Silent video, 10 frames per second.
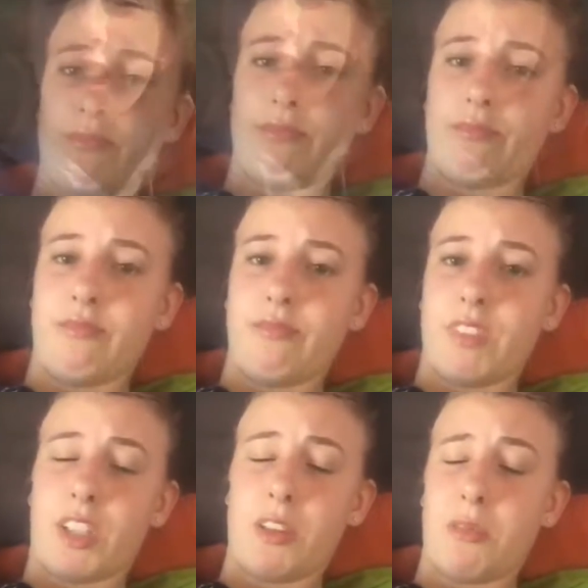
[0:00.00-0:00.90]

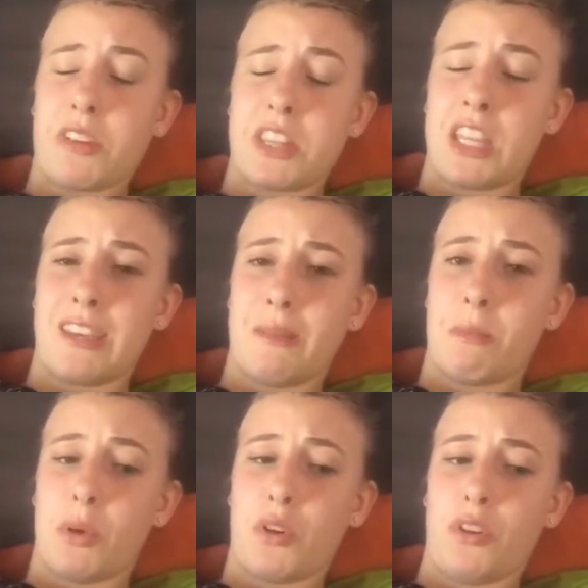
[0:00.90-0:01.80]
I don't know what I was thinking,
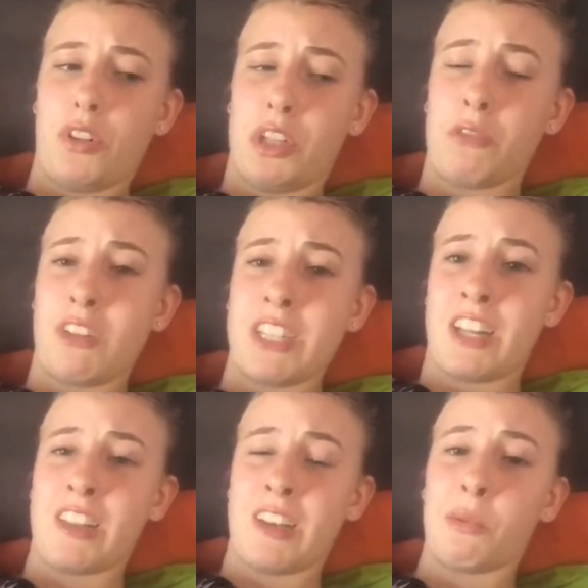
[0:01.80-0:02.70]
but you could really
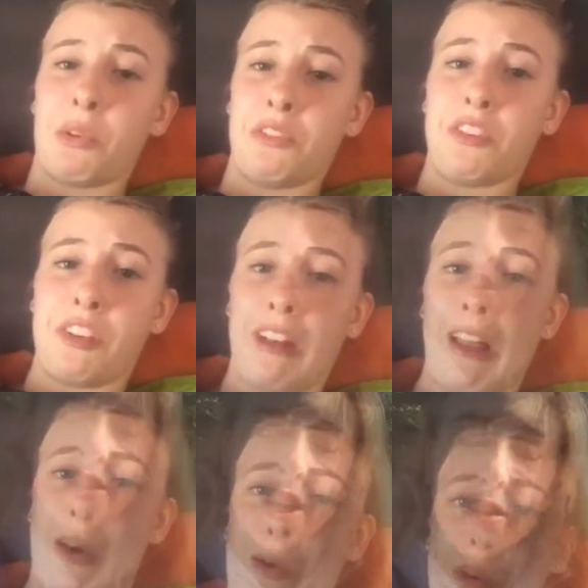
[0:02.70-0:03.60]
tell that it wasn't just a
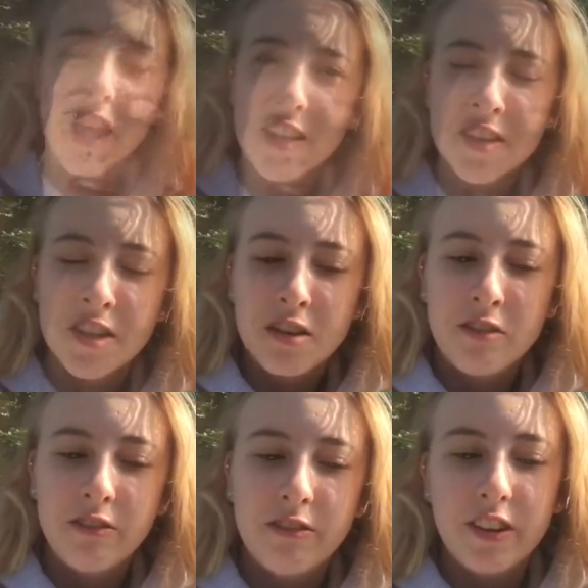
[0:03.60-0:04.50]
glow. So that's the 2
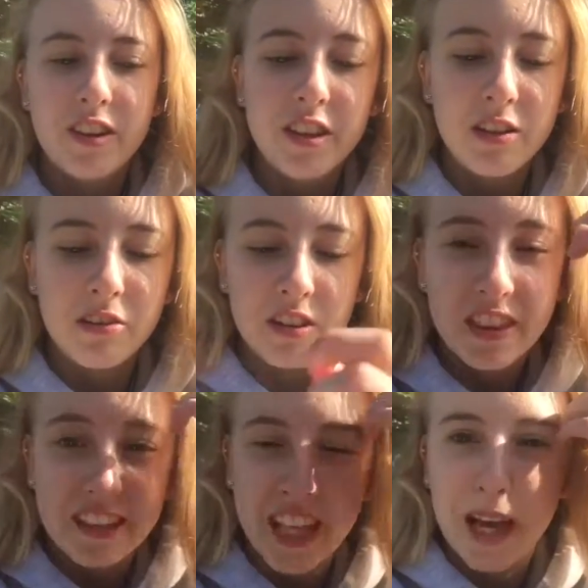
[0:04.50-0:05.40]
new
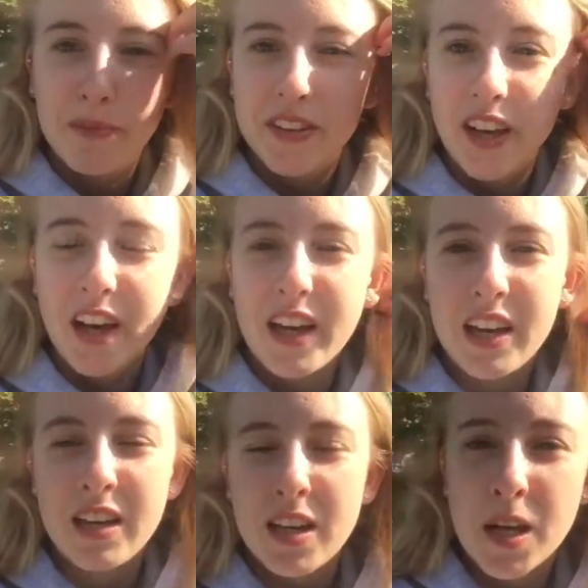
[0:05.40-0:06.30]
things that happened. I
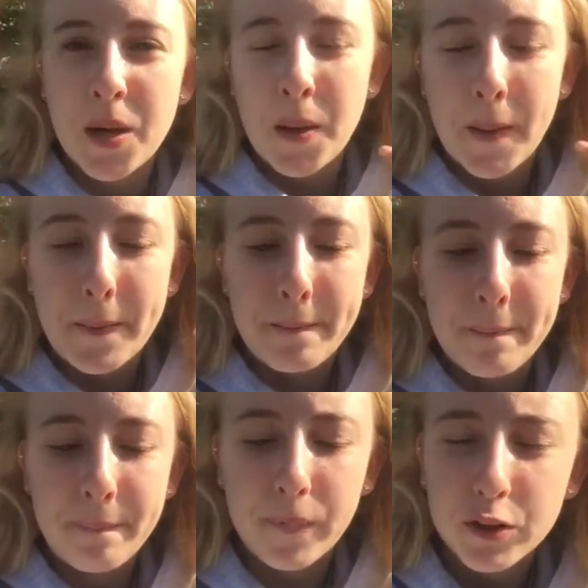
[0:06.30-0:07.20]

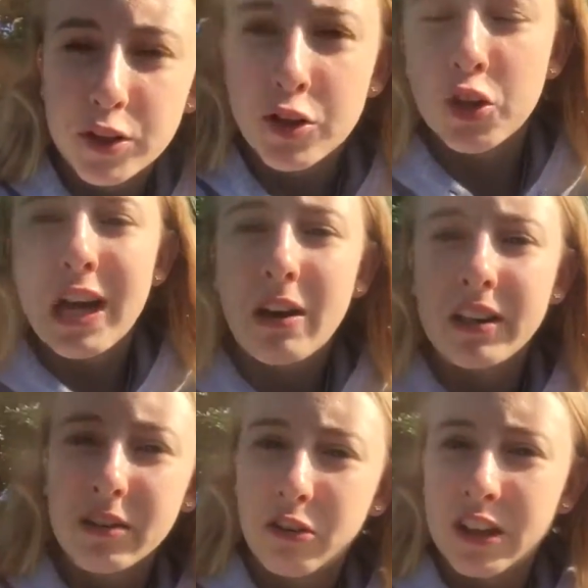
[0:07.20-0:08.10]
bonded the trio
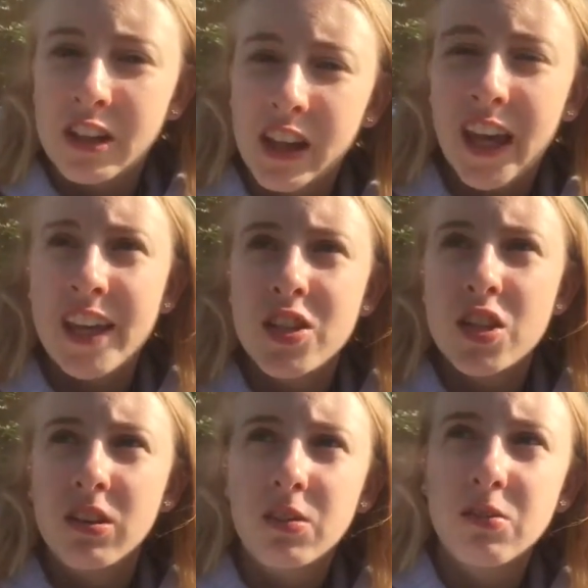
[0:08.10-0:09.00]
and I upgraded the cage.
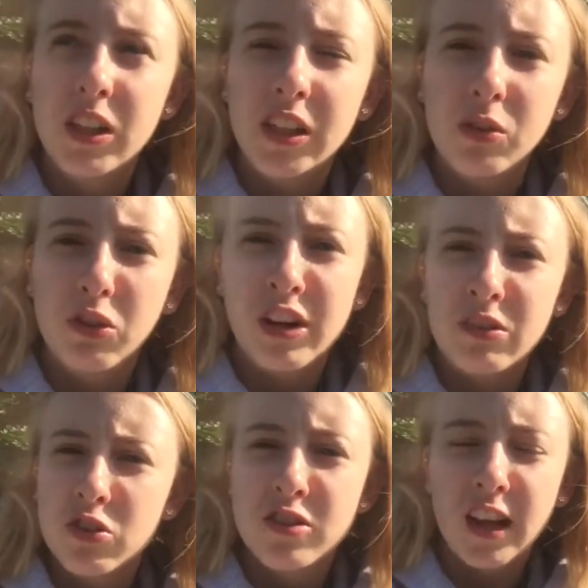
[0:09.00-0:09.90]
It wasn't really an upgrade, it
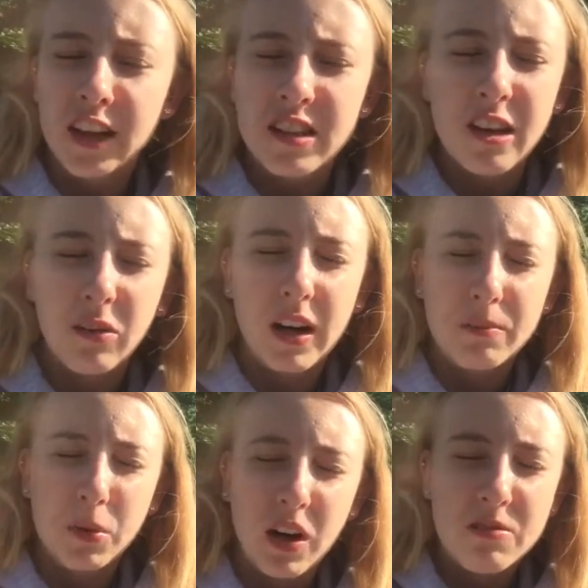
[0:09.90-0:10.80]
was just a DIY,
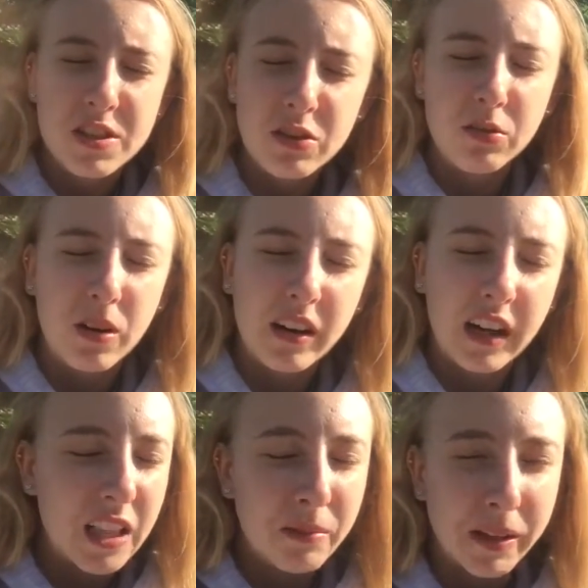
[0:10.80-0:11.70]
but I'm still
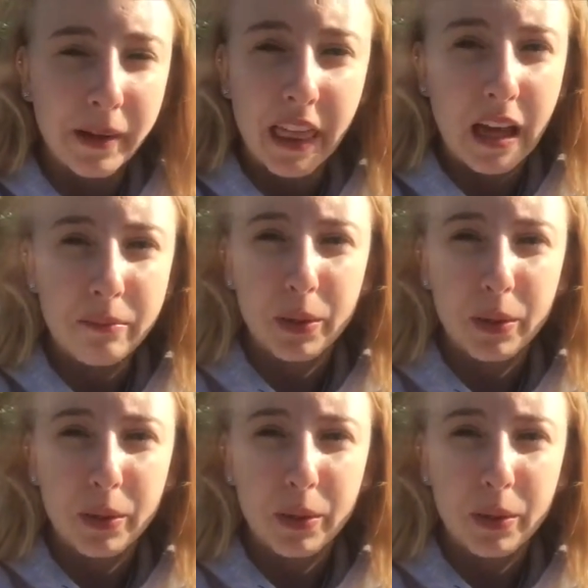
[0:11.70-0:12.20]
kind of mad about that.